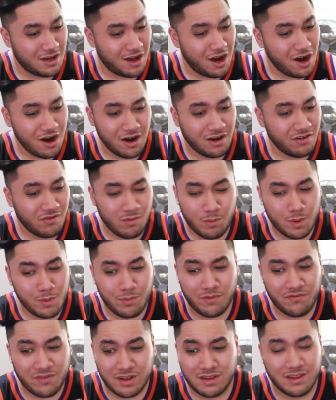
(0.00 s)
I only
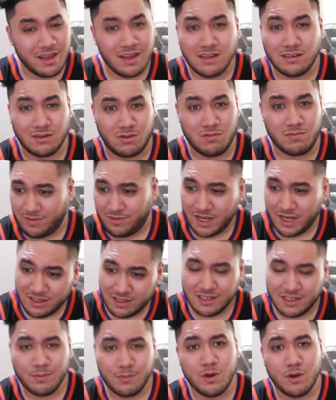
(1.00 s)
remember Vin Diesel and
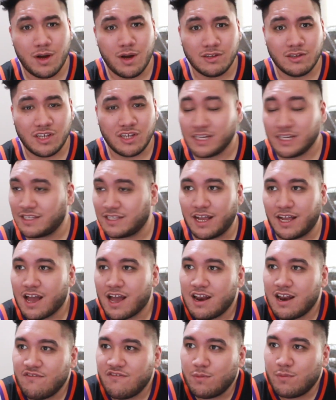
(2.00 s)
Samuel L. Jackson. I
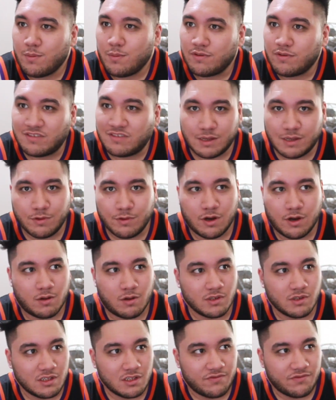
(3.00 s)
can't even remember if Samuel
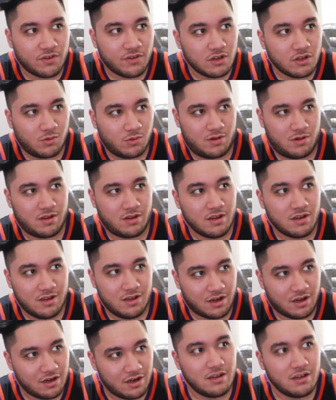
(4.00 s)
was in the first one.
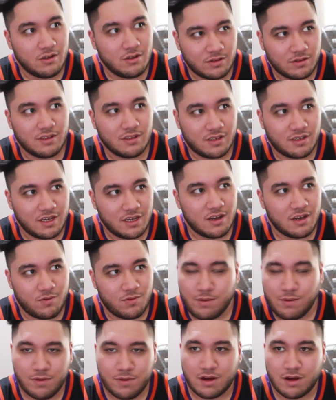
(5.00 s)
I know he was in the second
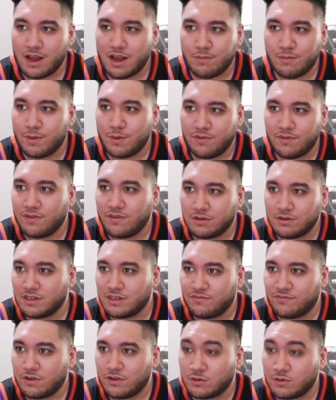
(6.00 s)
one, but I can't remember if he was in
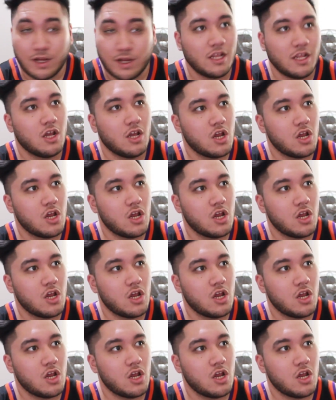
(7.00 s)
the first one.